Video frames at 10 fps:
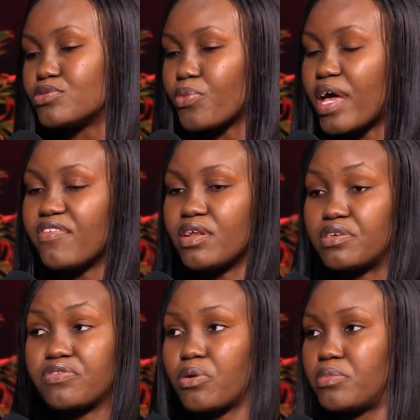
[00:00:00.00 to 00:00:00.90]
So we have a
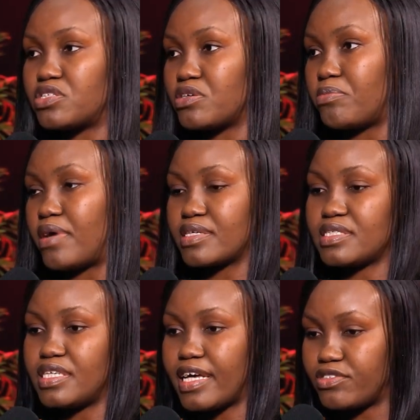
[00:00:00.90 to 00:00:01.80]
lot of commercial
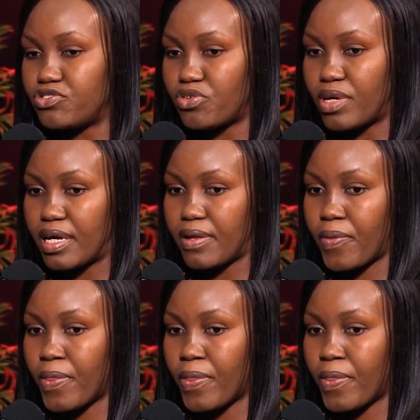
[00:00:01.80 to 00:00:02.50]
banks in Nigeria.